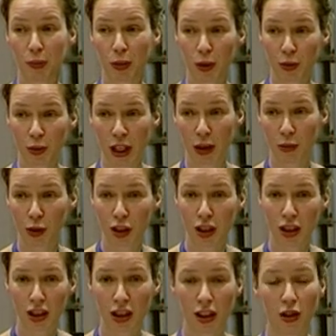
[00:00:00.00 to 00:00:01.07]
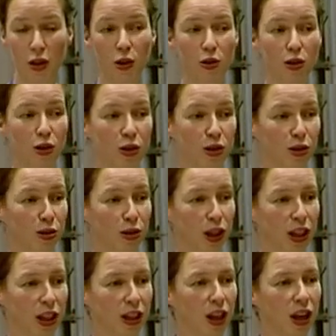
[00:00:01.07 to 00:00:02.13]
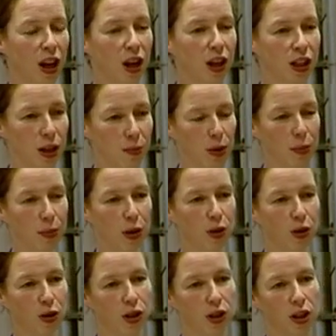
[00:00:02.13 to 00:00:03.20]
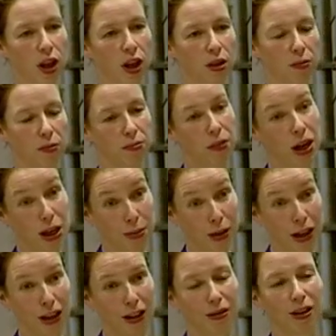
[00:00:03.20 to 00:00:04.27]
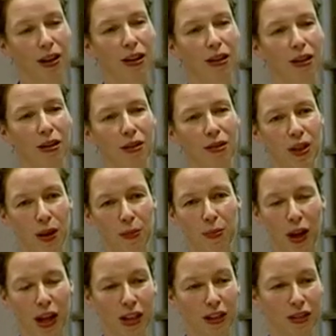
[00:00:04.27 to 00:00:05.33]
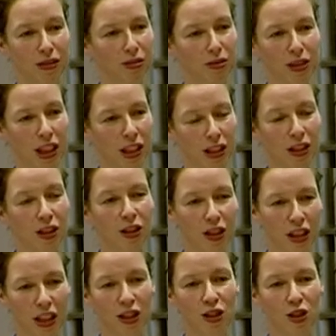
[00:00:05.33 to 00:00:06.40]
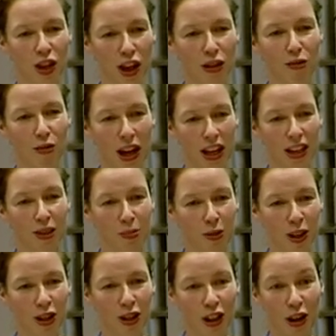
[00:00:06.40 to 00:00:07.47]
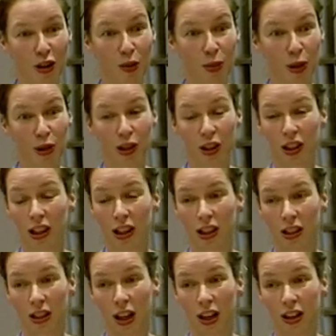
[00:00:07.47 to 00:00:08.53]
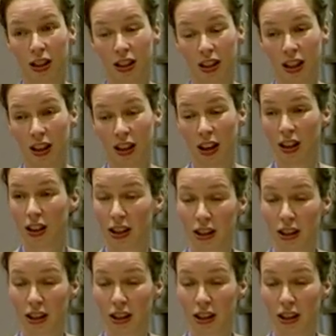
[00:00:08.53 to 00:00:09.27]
but they would still hold on to it simply because maybe their brain doesn't generate a prediction error because it doesn't understand that